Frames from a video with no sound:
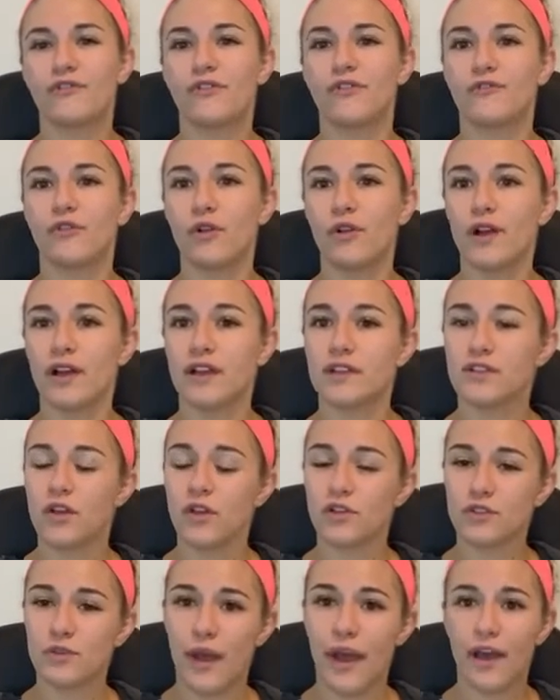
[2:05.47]
Frevola has
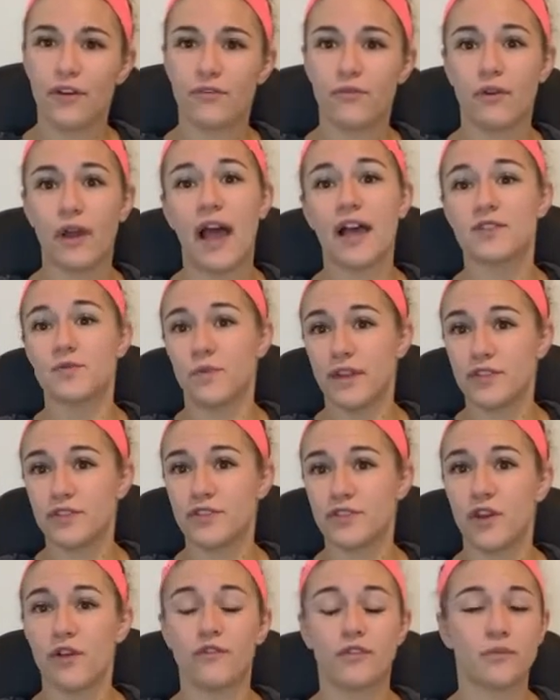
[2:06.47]
also have has
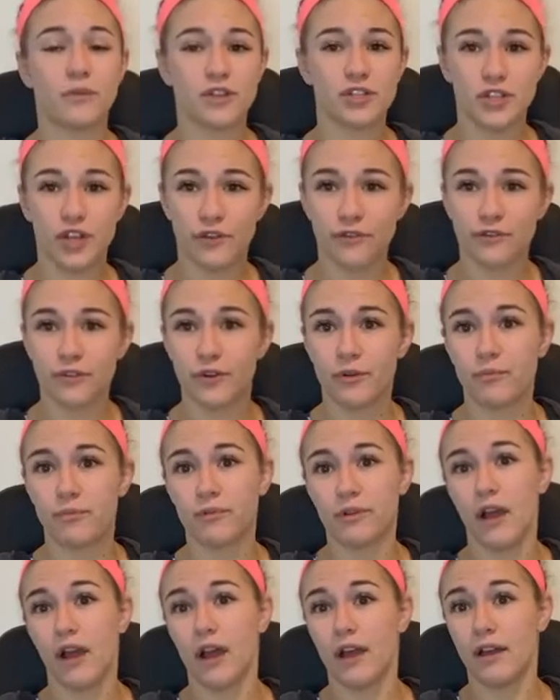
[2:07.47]
wins over much
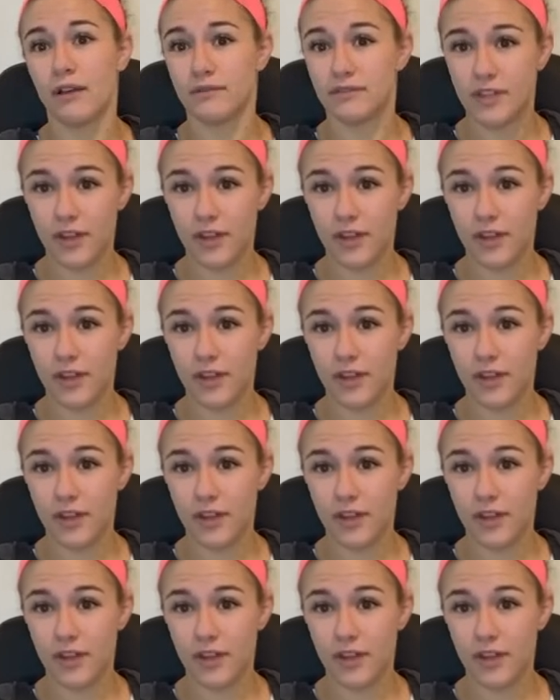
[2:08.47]
tougher uh,